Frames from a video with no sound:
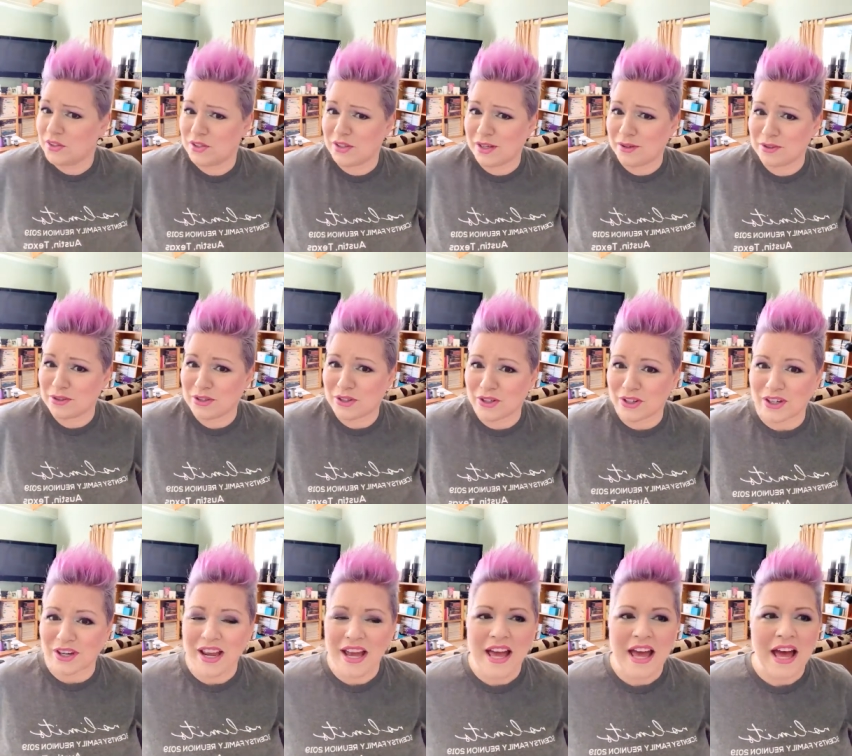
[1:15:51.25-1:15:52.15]
so that was good.
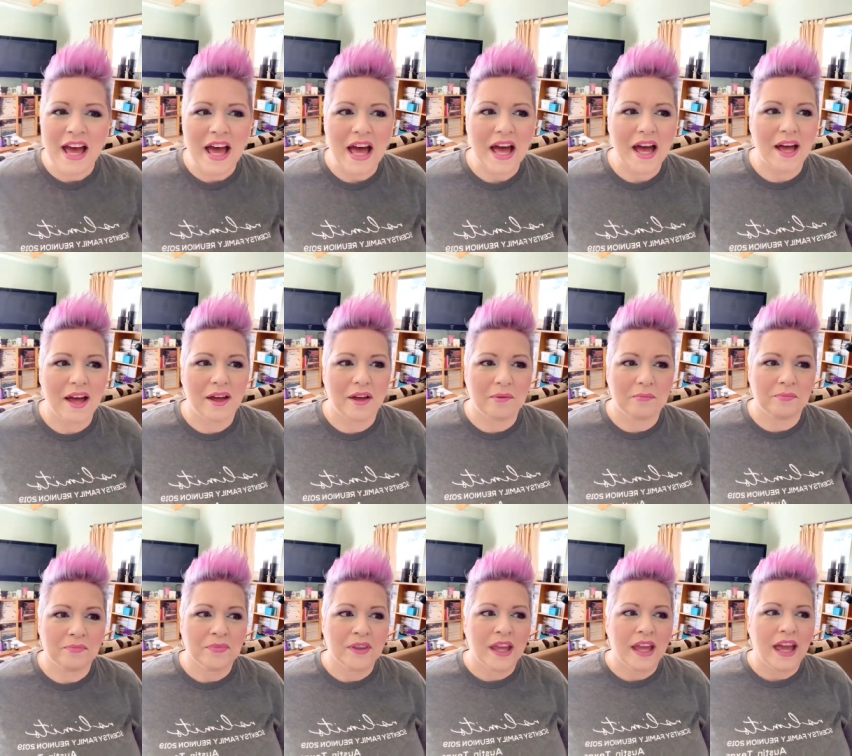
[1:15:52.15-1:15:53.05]
Um,
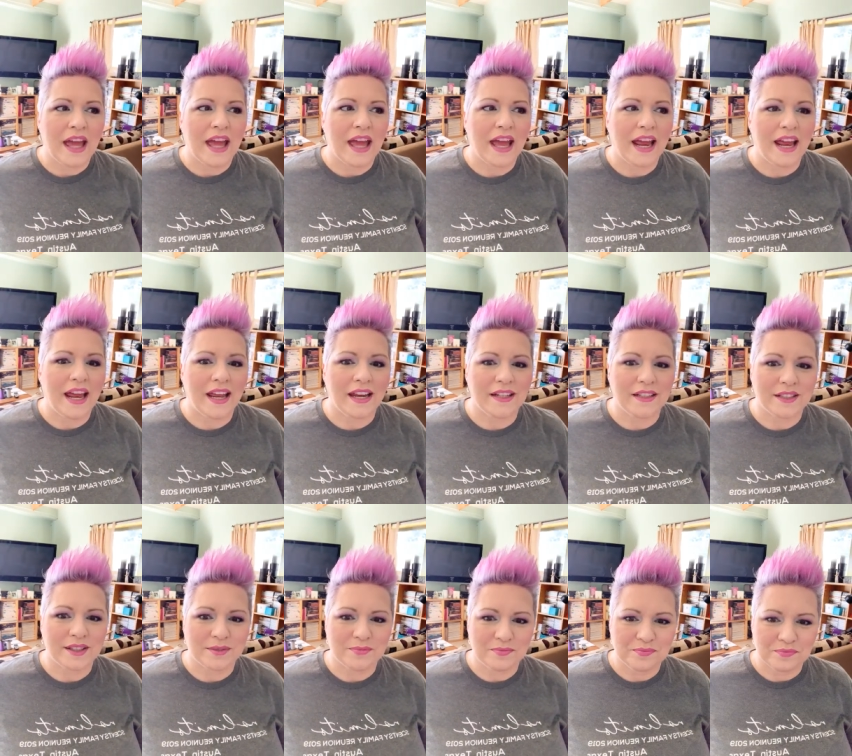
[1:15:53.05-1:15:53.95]
and
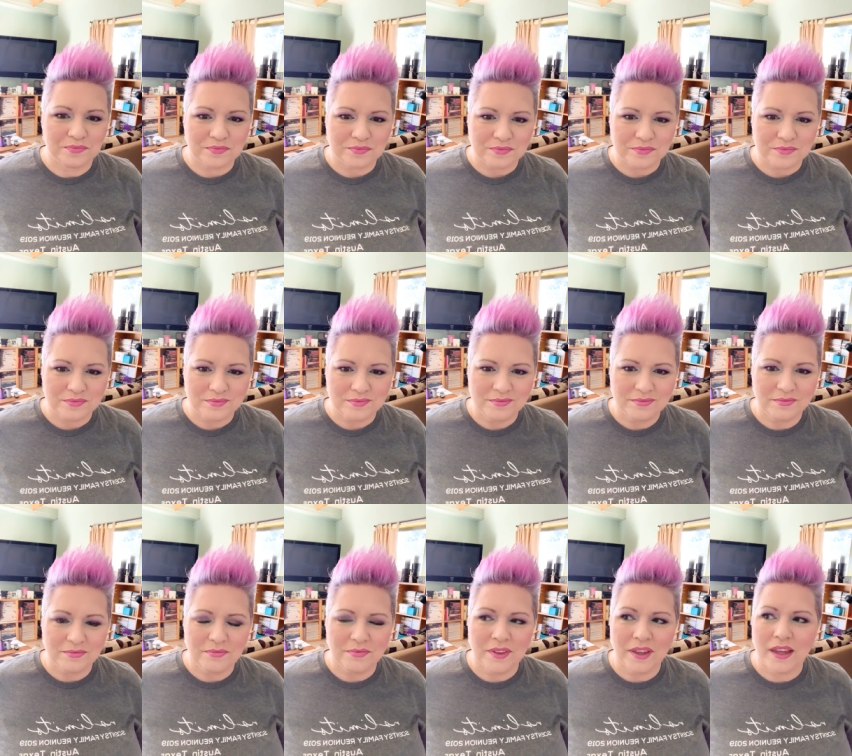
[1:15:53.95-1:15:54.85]

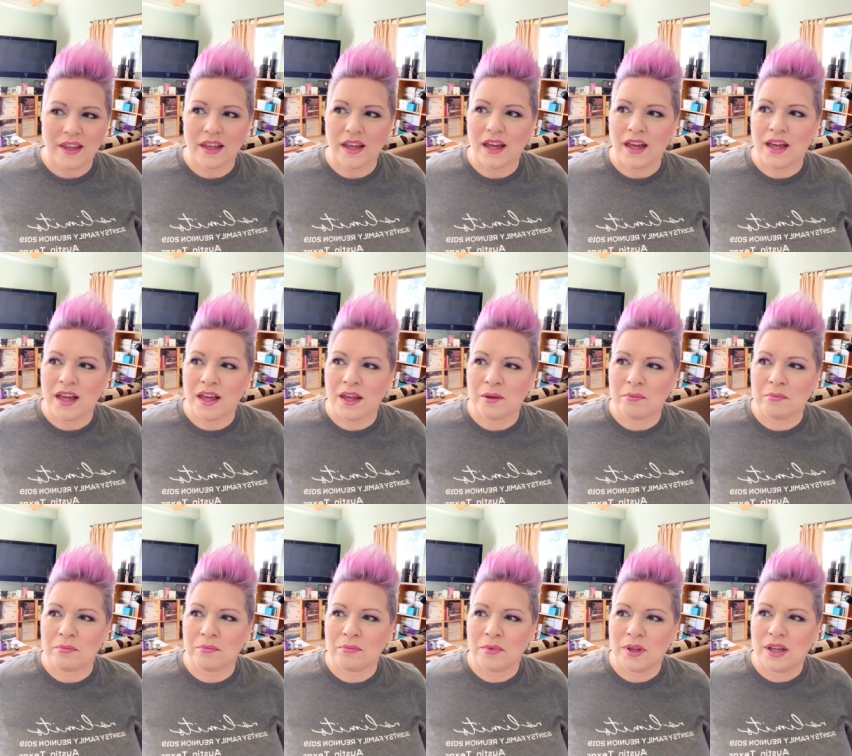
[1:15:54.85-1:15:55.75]

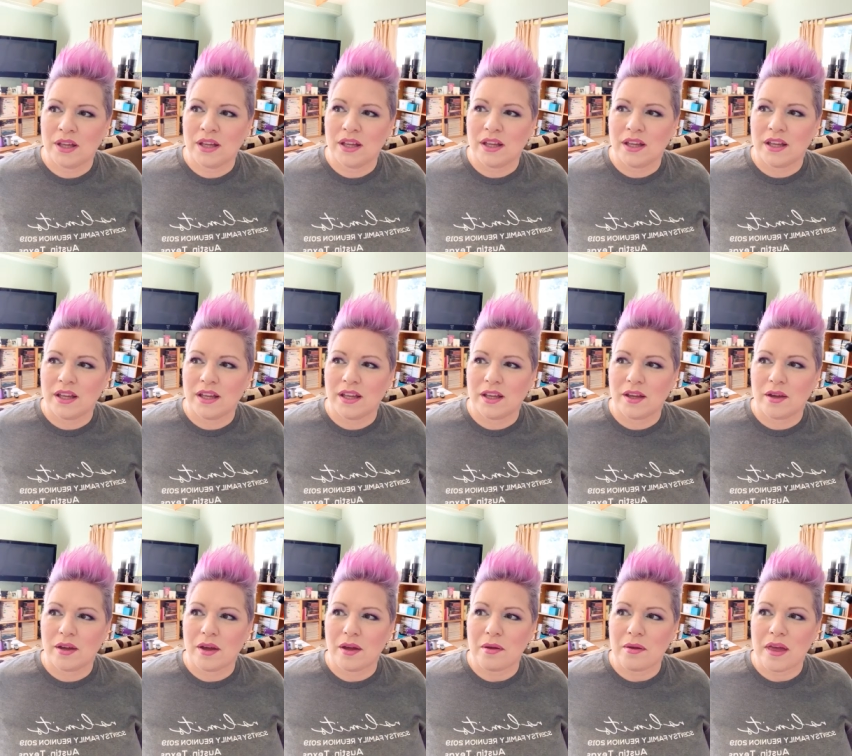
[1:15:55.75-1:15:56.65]
um,
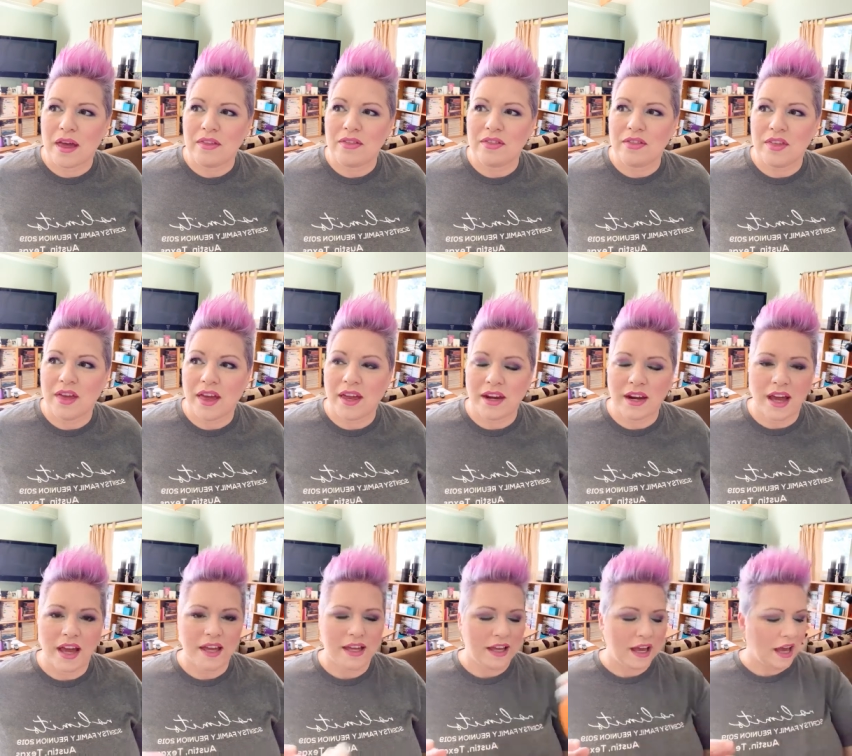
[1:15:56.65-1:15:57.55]
and then
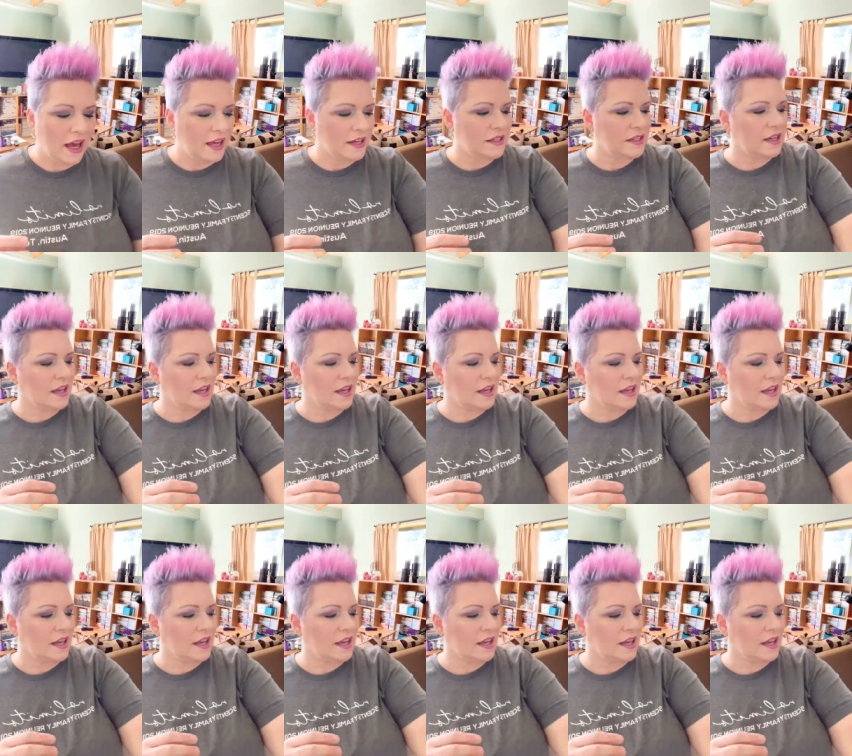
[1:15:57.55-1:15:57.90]
I got